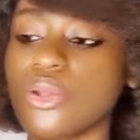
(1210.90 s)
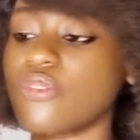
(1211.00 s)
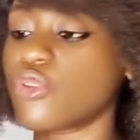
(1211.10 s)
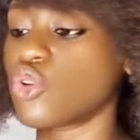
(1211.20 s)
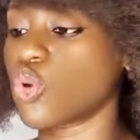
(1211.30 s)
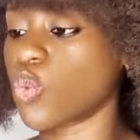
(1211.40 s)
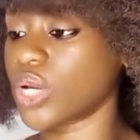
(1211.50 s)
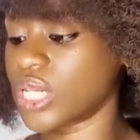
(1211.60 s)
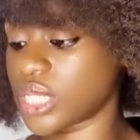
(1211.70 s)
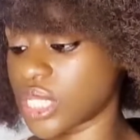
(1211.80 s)
I don't even know
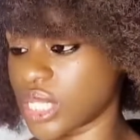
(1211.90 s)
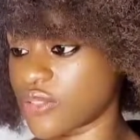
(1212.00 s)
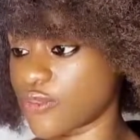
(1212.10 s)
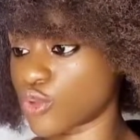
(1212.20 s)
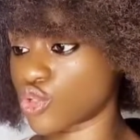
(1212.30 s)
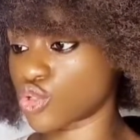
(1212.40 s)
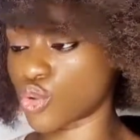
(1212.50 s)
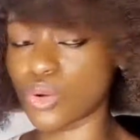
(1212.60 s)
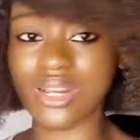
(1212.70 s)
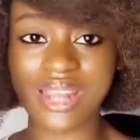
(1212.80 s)
what this is for
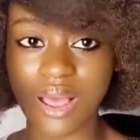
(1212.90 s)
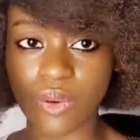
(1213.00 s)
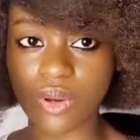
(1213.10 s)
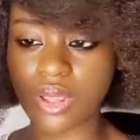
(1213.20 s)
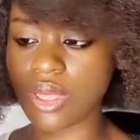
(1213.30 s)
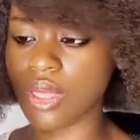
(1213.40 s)
sure now.